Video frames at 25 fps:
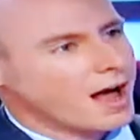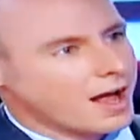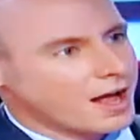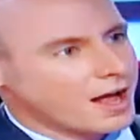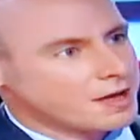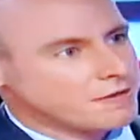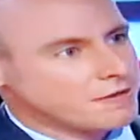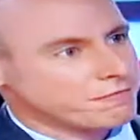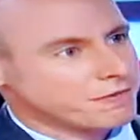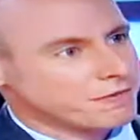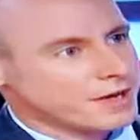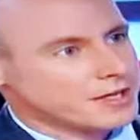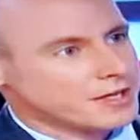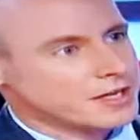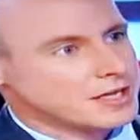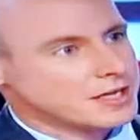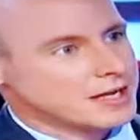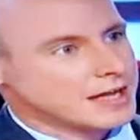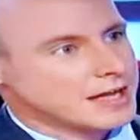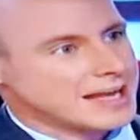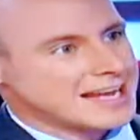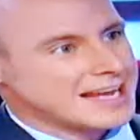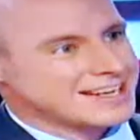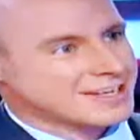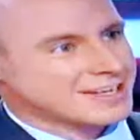I find
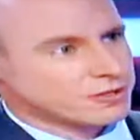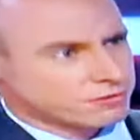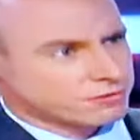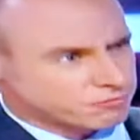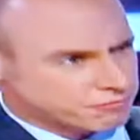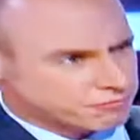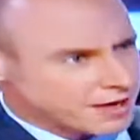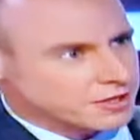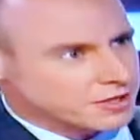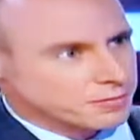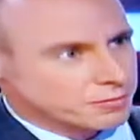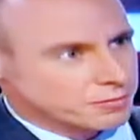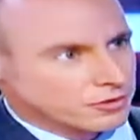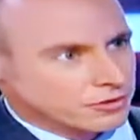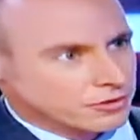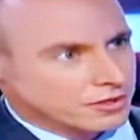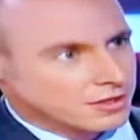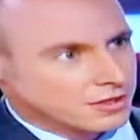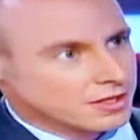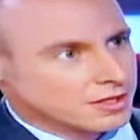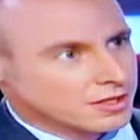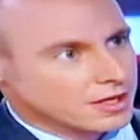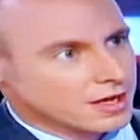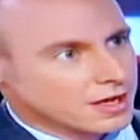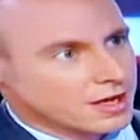it incredible
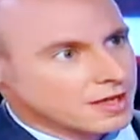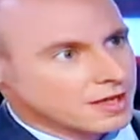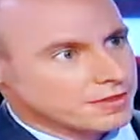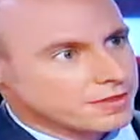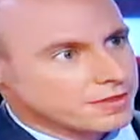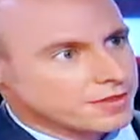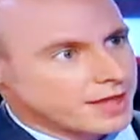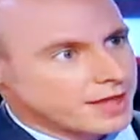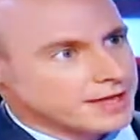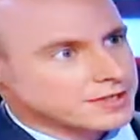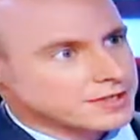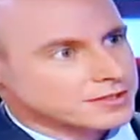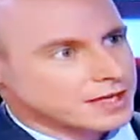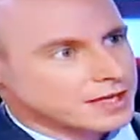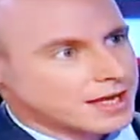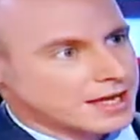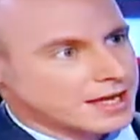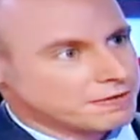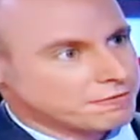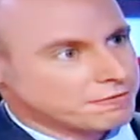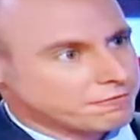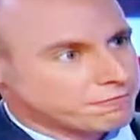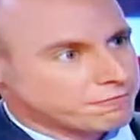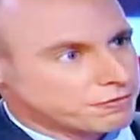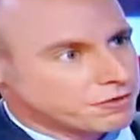that
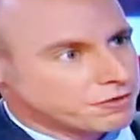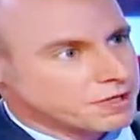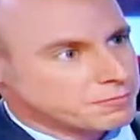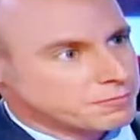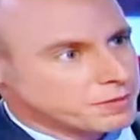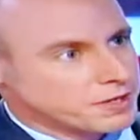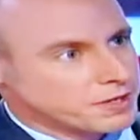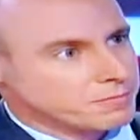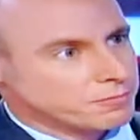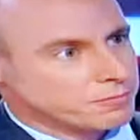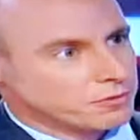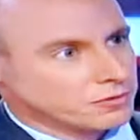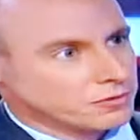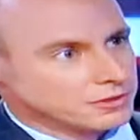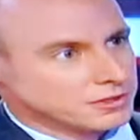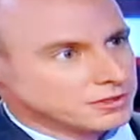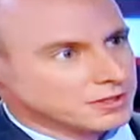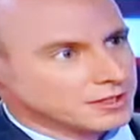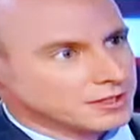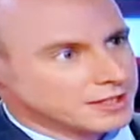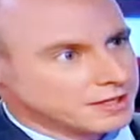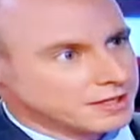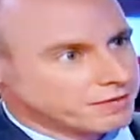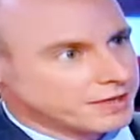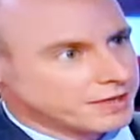a free people
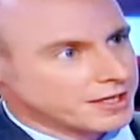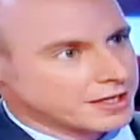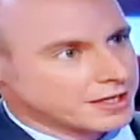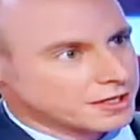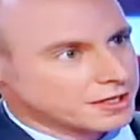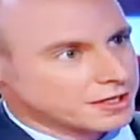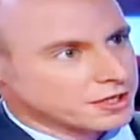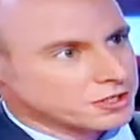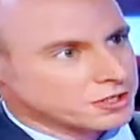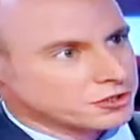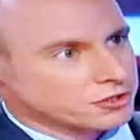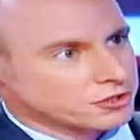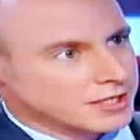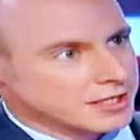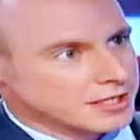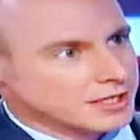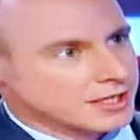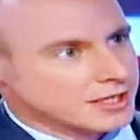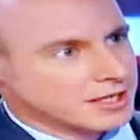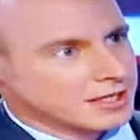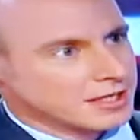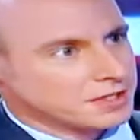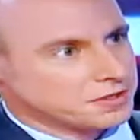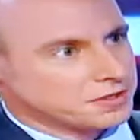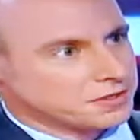living in a country
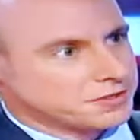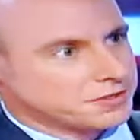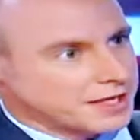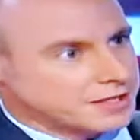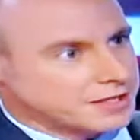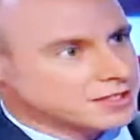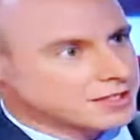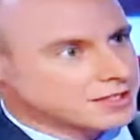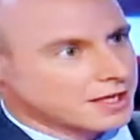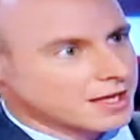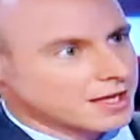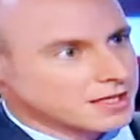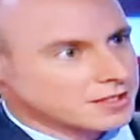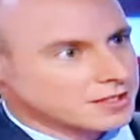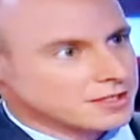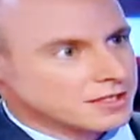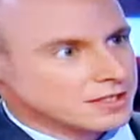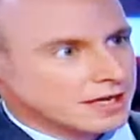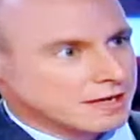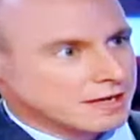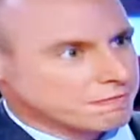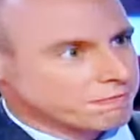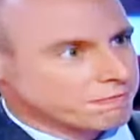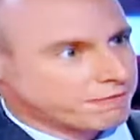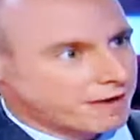
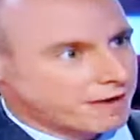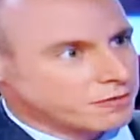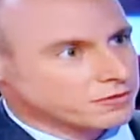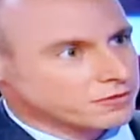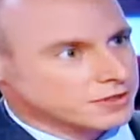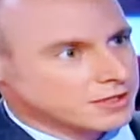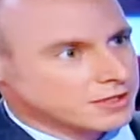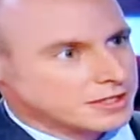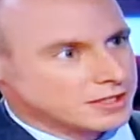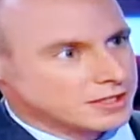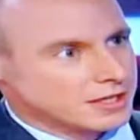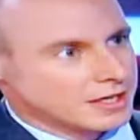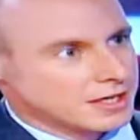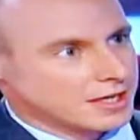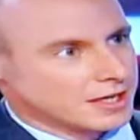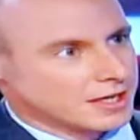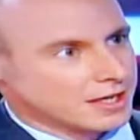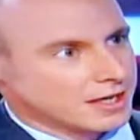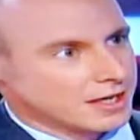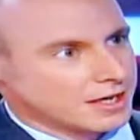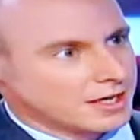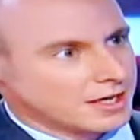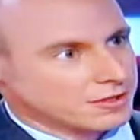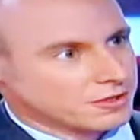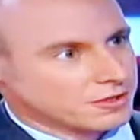dedicated and founded
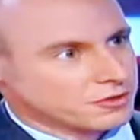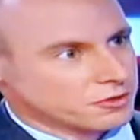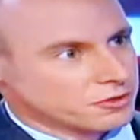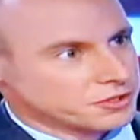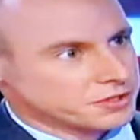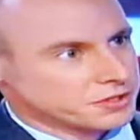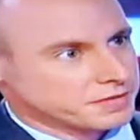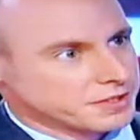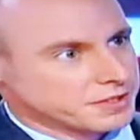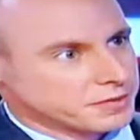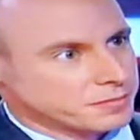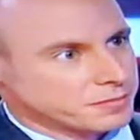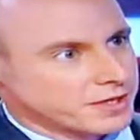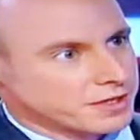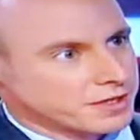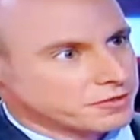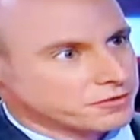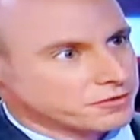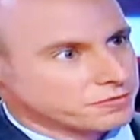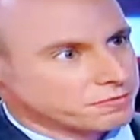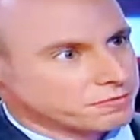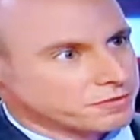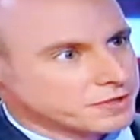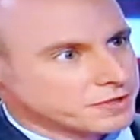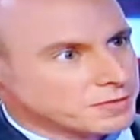in the cause of
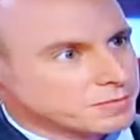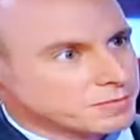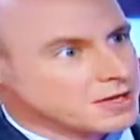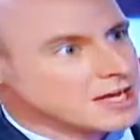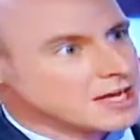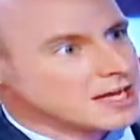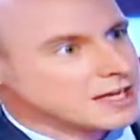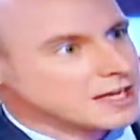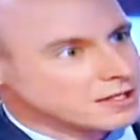independence and freedom